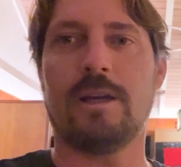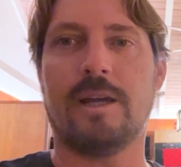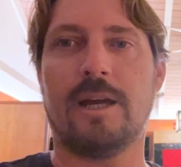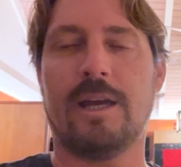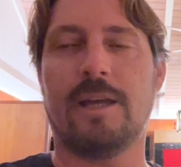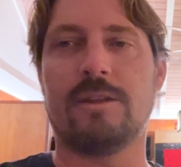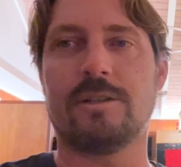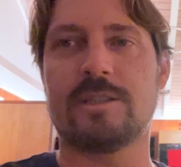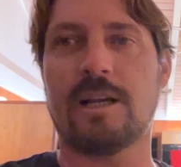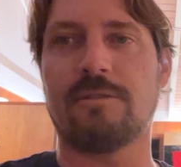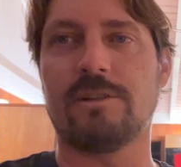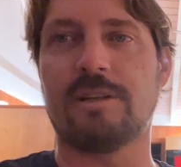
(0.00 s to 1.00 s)
And there's
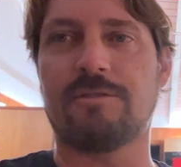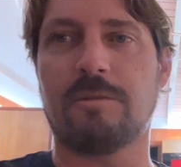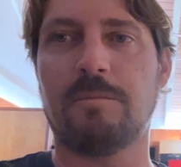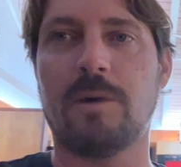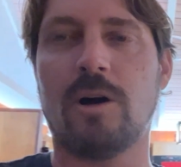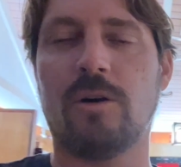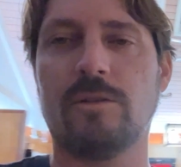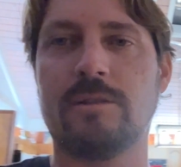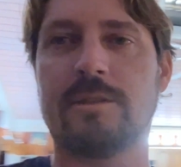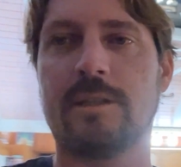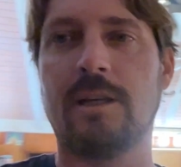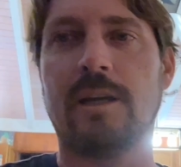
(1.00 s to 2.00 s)
several different
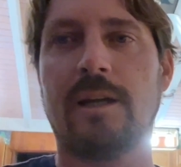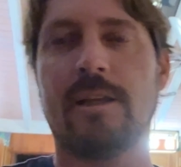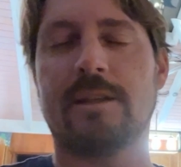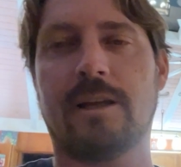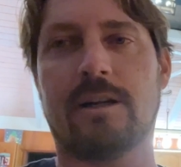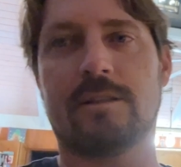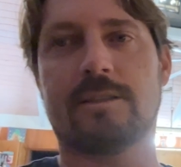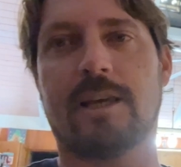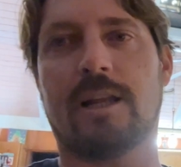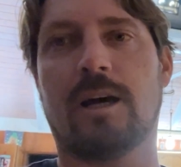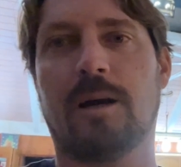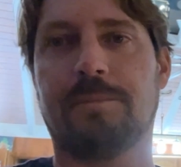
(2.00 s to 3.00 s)
modes that are
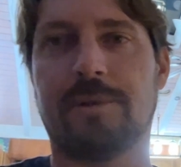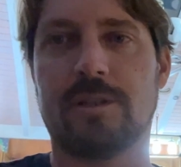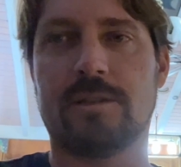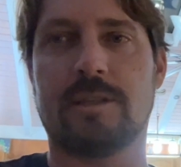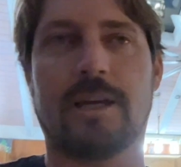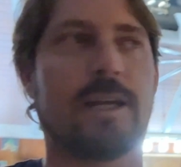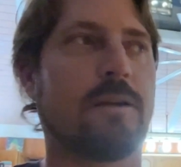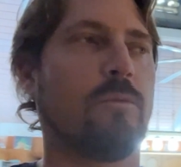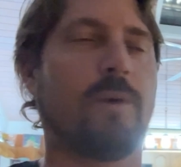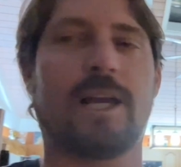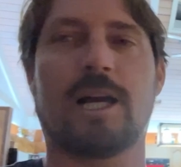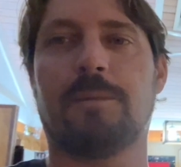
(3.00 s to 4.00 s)
set up. There's like
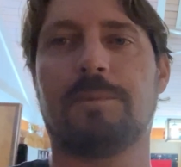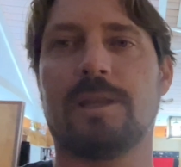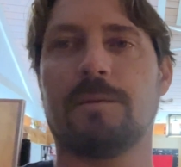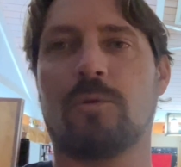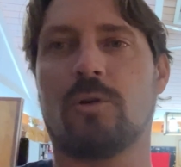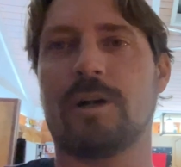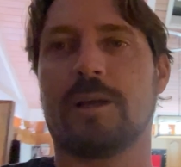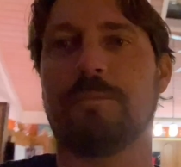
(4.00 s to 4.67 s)
wake up in the morning